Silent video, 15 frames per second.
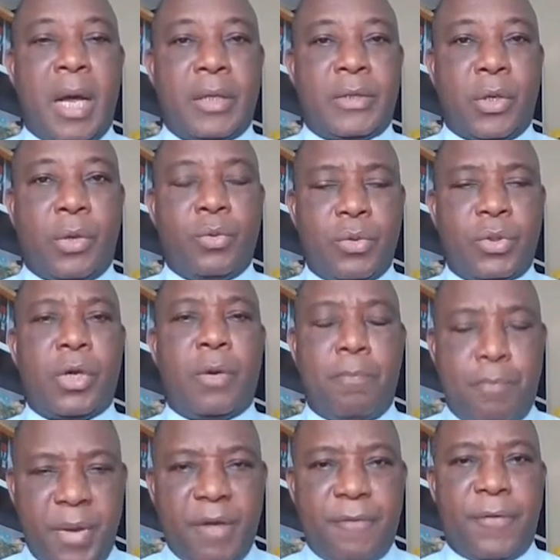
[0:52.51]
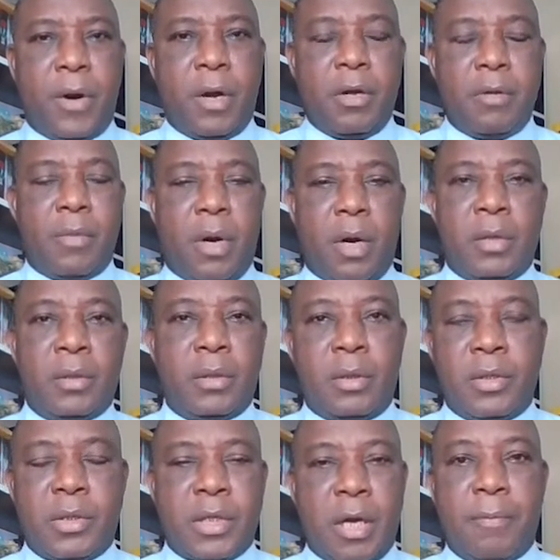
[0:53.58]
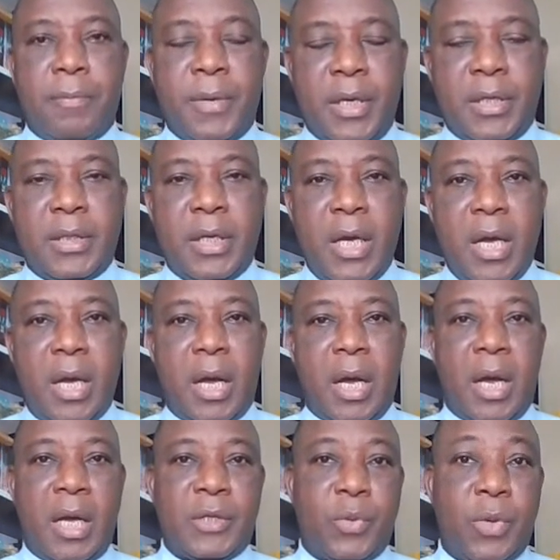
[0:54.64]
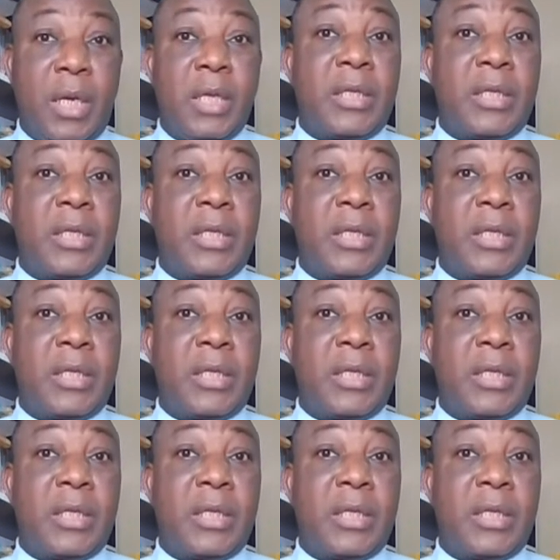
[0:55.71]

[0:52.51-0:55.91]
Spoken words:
So we saw big volume on those companies as well.